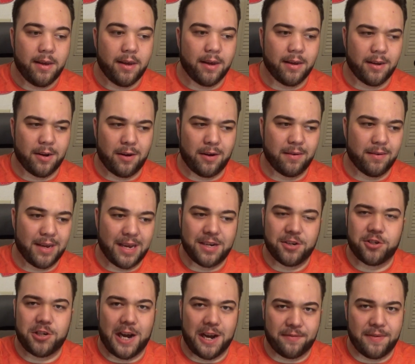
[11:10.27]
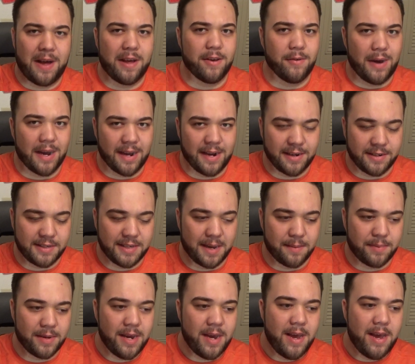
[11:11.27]
You know, again, shock value I can
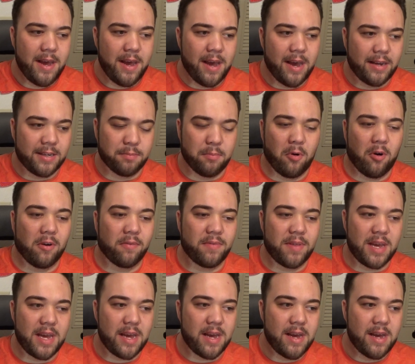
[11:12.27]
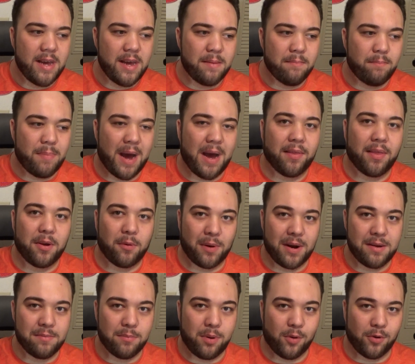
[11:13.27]
accept. It's more of the badly
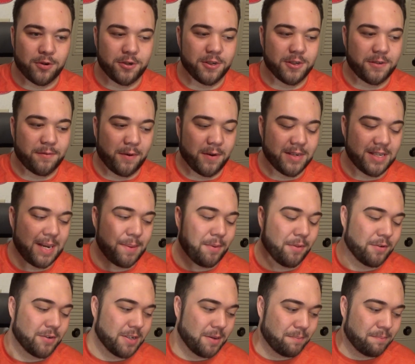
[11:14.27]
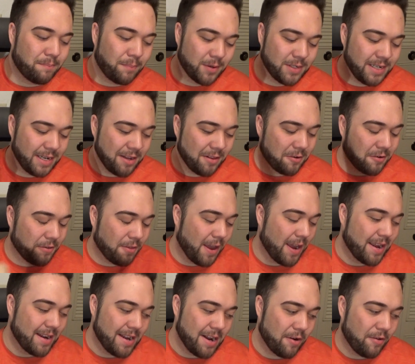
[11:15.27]
written portions. For example, there's a particular
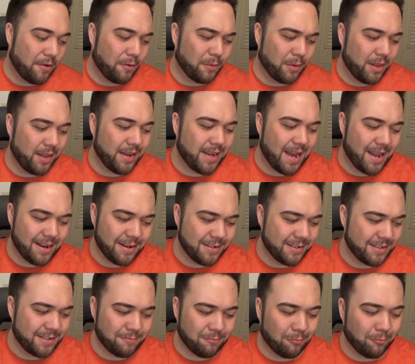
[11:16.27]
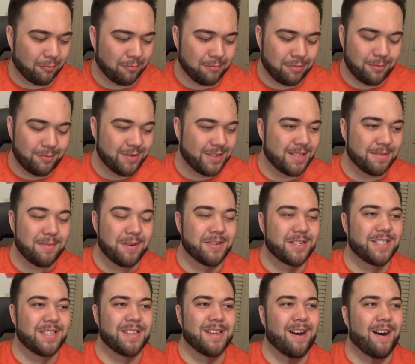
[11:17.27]
thing in here that really kind of just was the
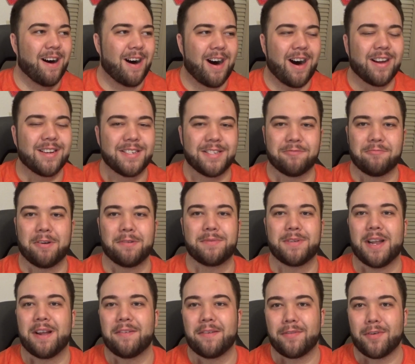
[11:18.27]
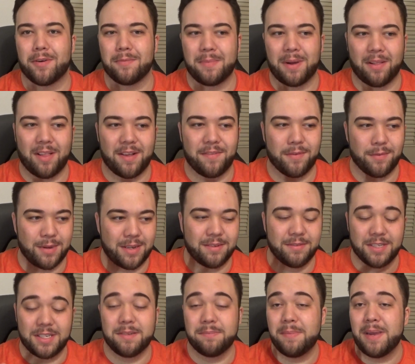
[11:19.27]
most odd description I've ever heard in my life. It
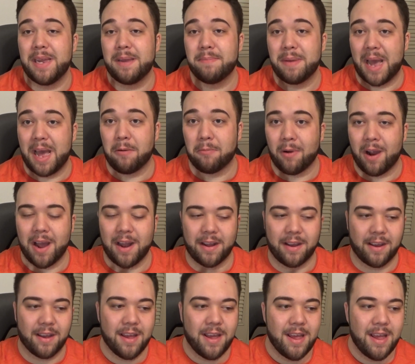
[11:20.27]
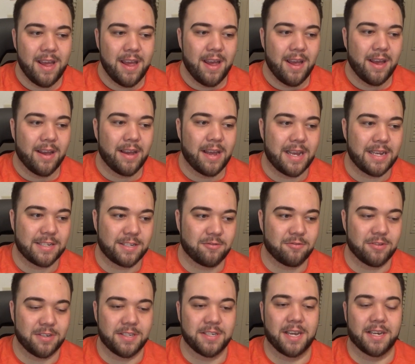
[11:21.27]
was, to me, bad writing. He's
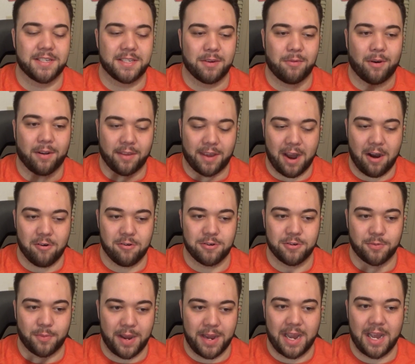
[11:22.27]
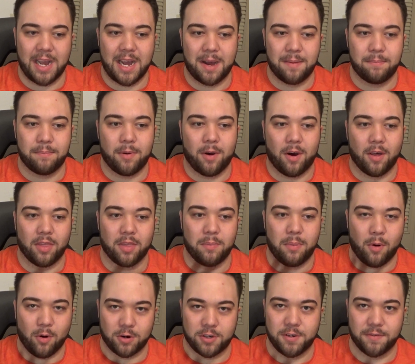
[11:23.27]
discussing one of the characters waking up on the
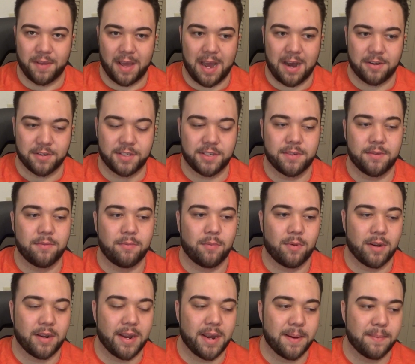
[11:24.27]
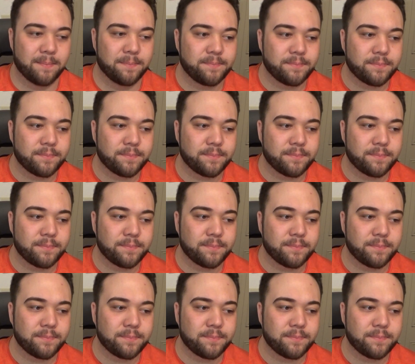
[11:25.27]
porch of the house one day,